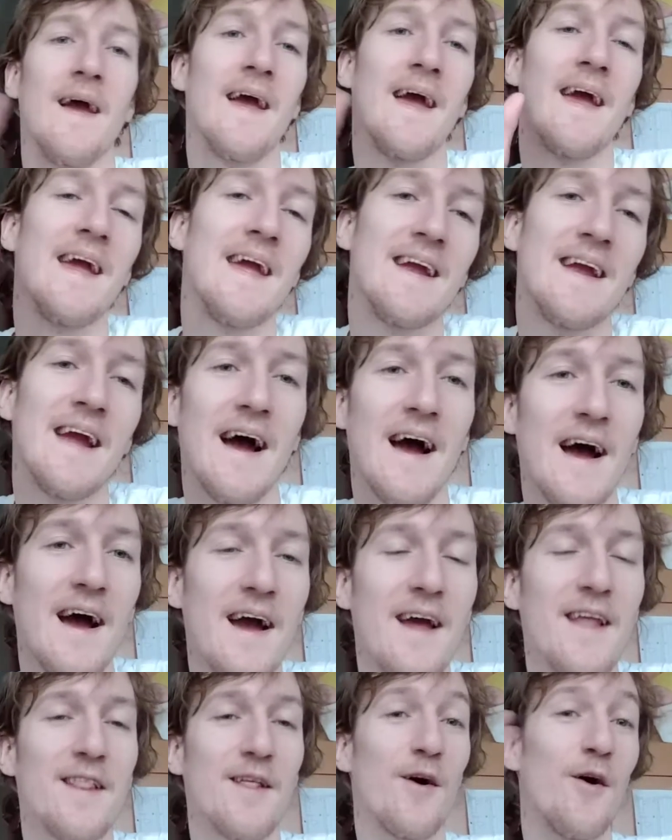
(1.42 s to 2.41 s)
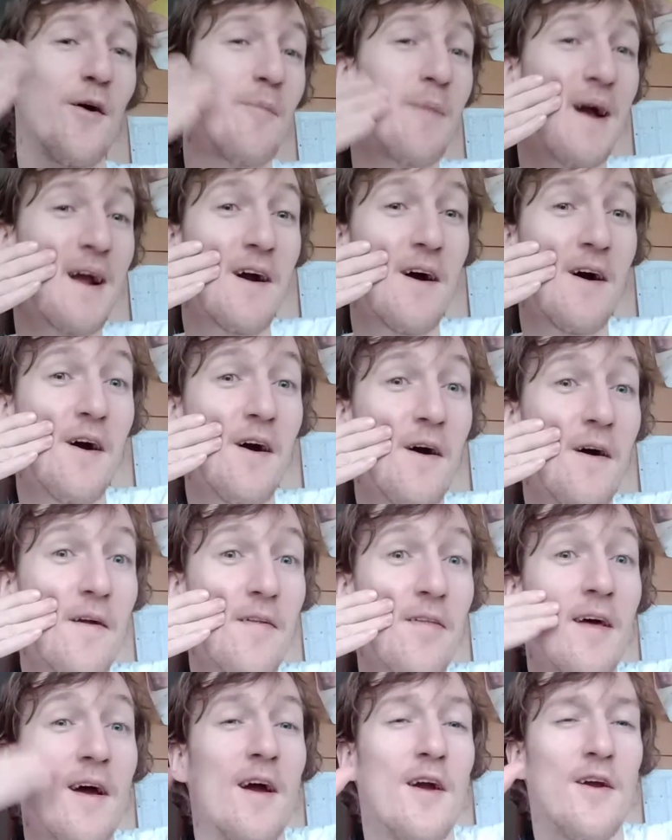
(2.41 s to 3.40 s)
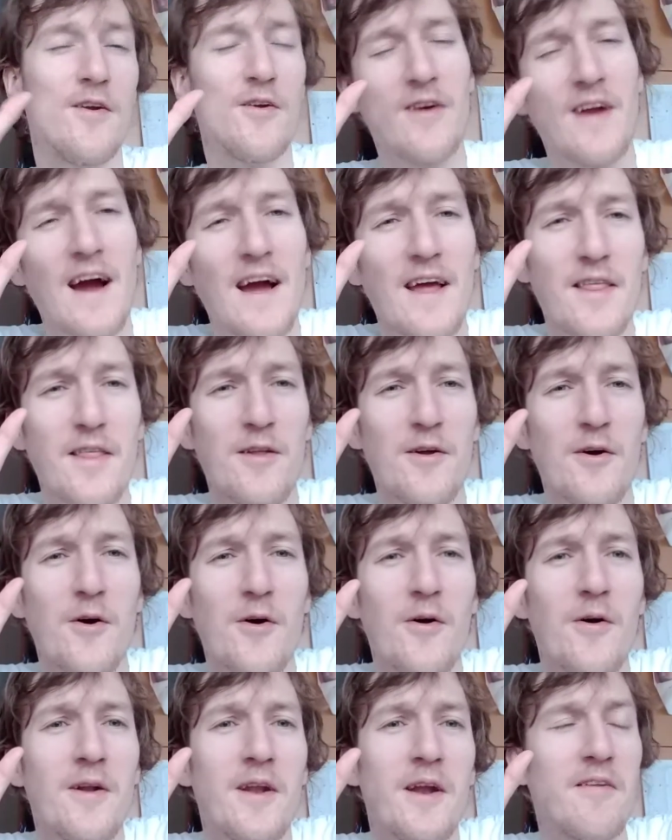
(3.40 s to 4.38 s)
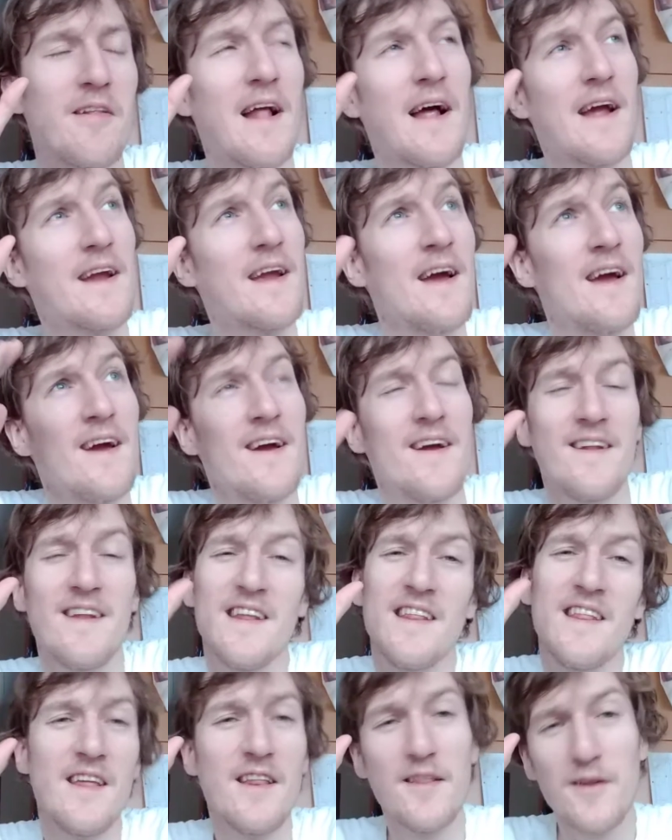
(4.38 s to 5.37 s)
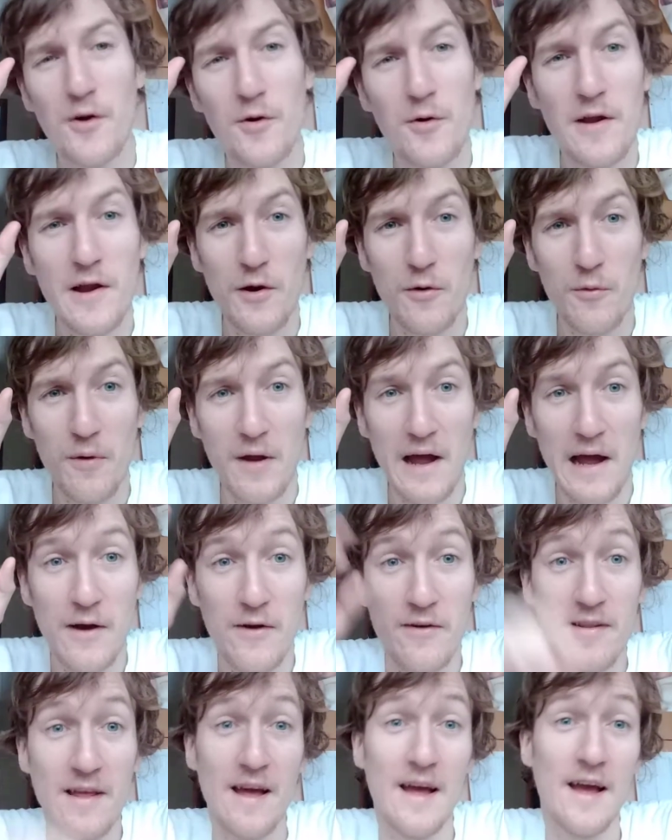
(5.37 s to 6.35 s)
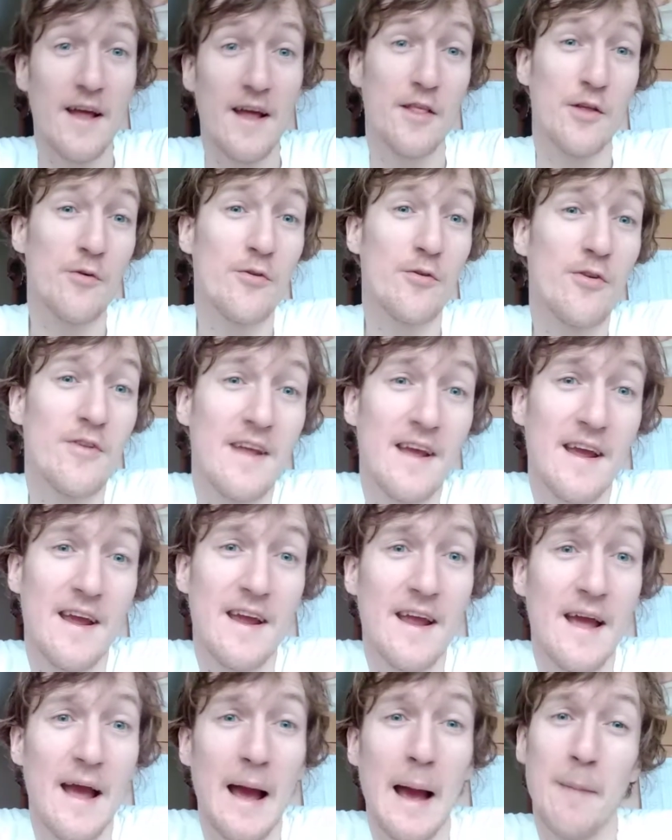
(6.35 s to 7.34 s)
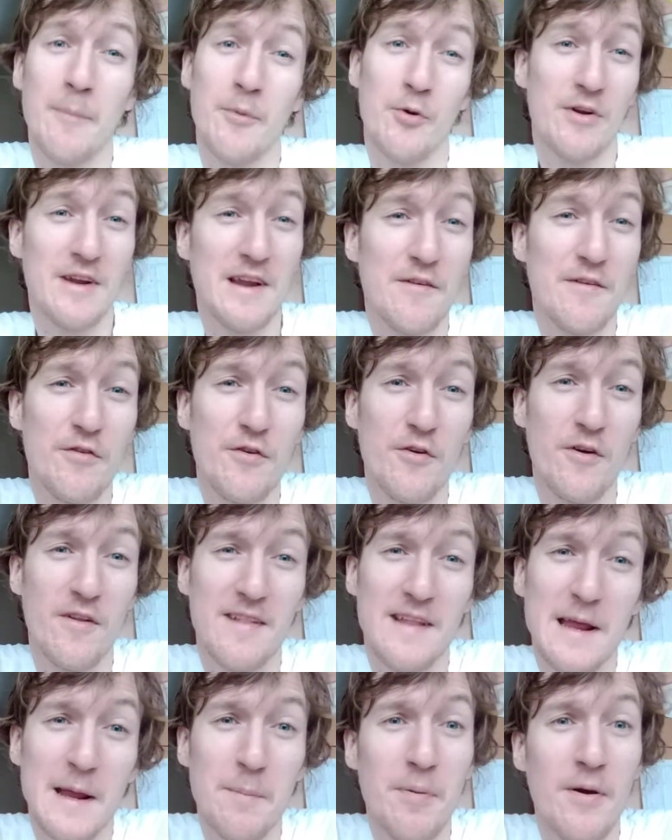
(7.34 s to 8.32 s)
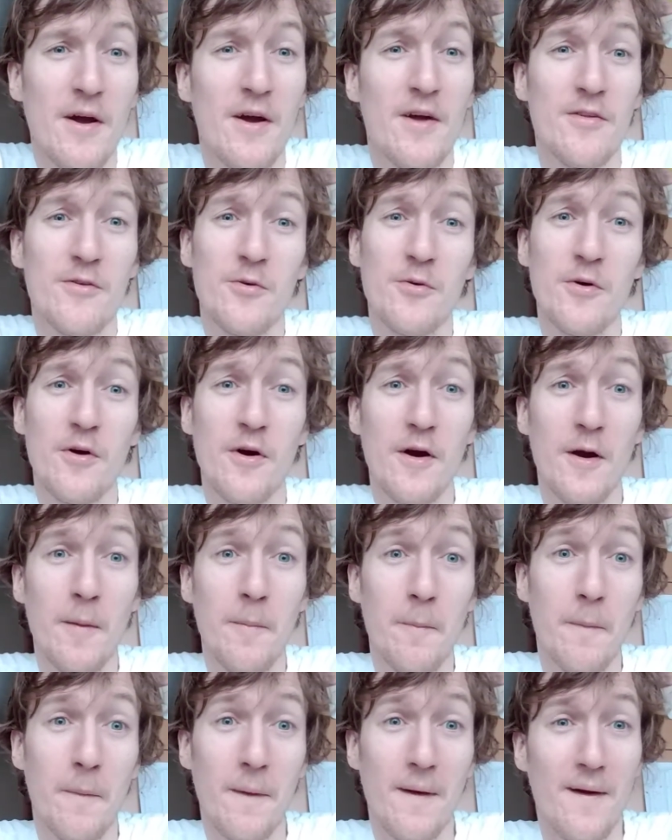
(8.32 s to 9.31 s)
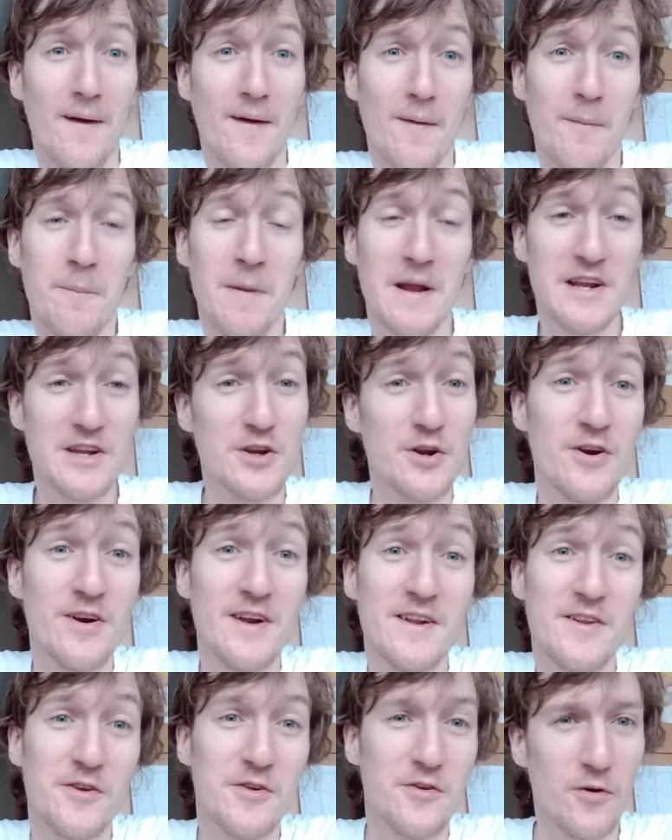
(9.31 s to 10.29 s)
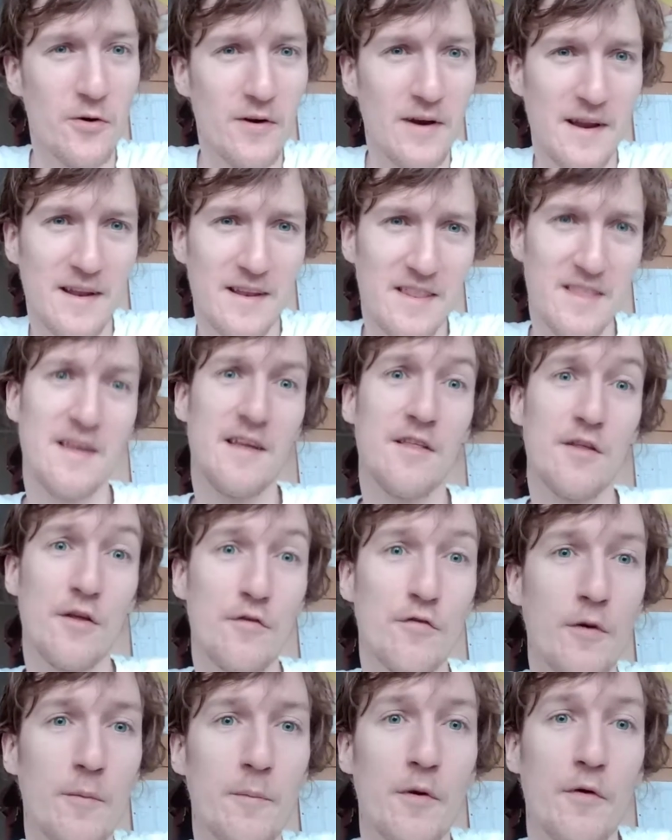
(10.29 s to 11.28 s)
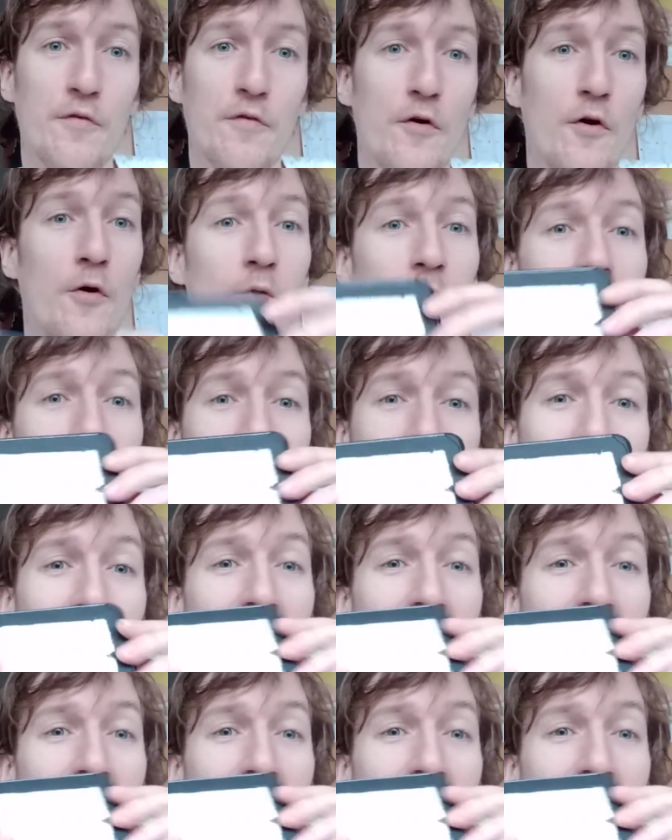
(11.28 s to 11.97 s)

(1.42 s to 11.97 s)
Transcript: Hey guys, oh my god, you guys know there's like a disease going around, and so today I'm going to give you a tip to make sure that you don't get diseases from your phone.